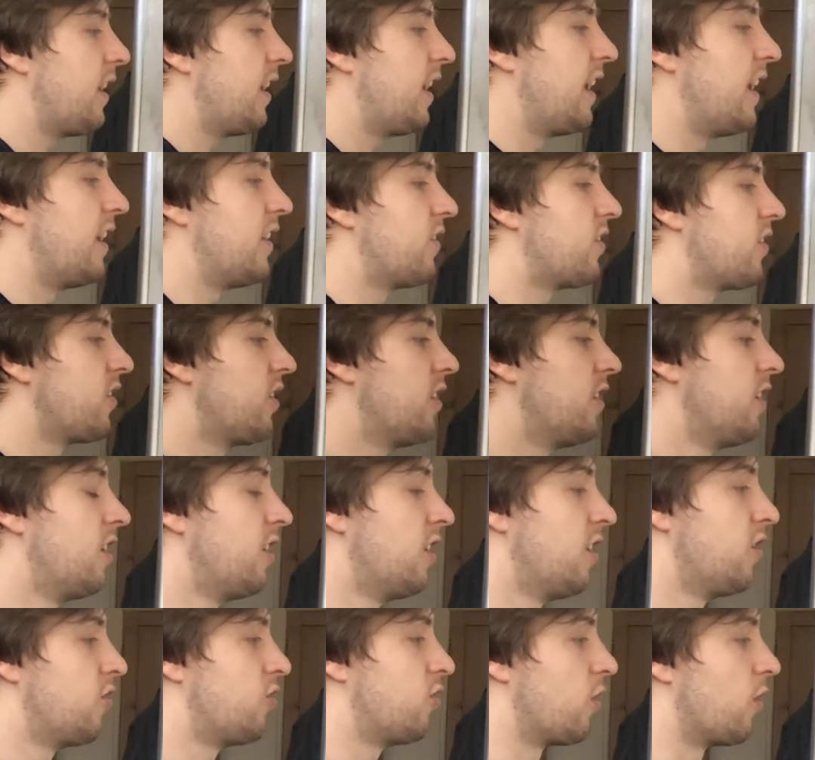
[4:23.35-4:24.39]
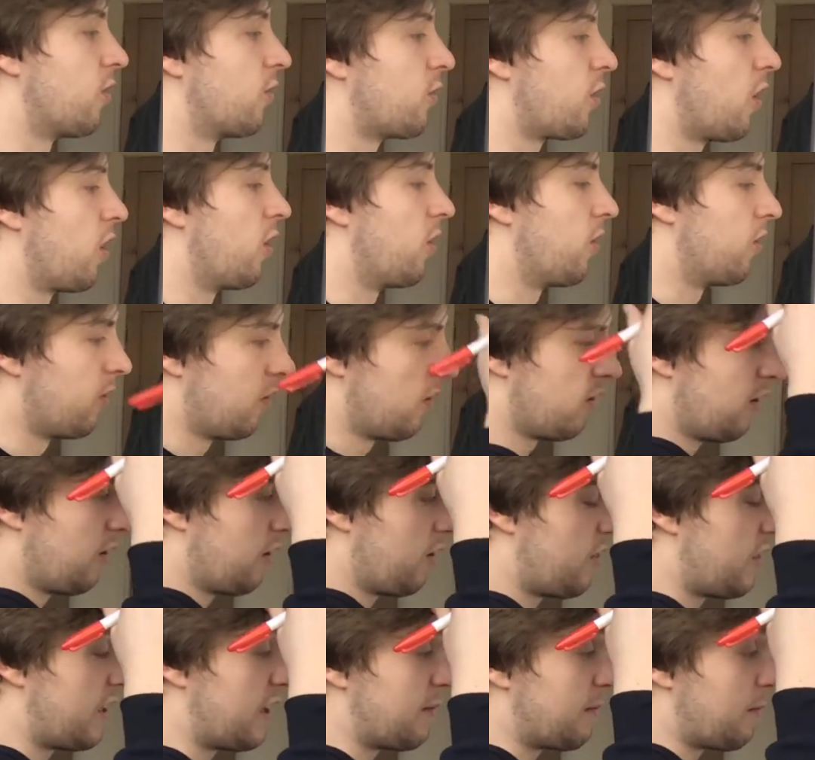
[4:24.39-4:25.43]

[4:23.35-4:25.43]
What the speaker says: is sort of think